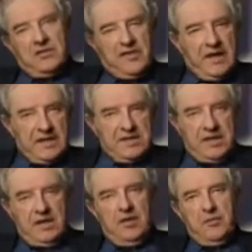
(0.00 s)
of
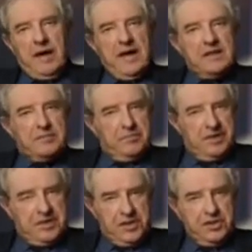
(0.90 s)
hijab as
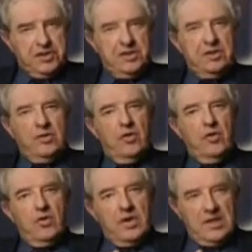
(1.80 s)
partition
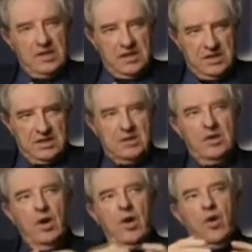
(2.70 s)
or
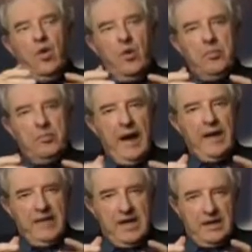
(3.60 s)
curtain or
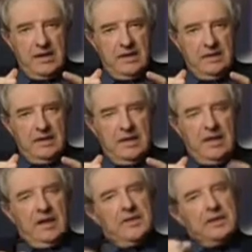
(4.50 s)
barrier,
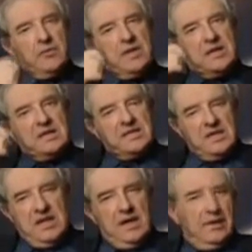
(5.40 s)
then we can
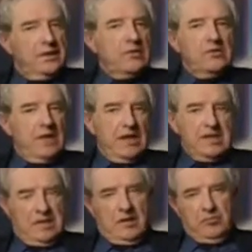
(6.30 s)
see our own
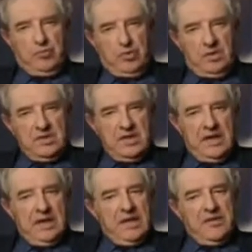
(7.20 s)
examples
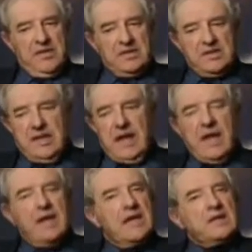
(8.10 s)
that
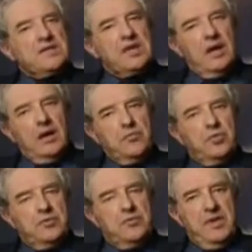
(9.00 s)
a
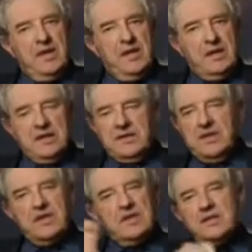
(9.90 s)
hijab would be
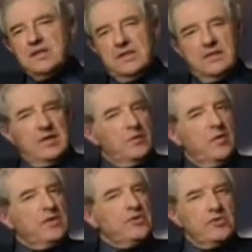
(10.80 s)
the curtain that
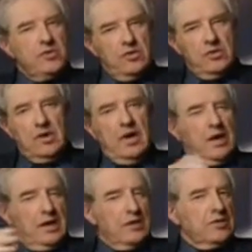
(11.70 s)
we draw
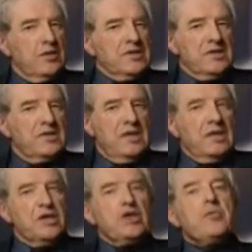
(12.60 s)
across
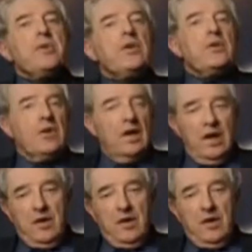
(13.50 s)
the cubicle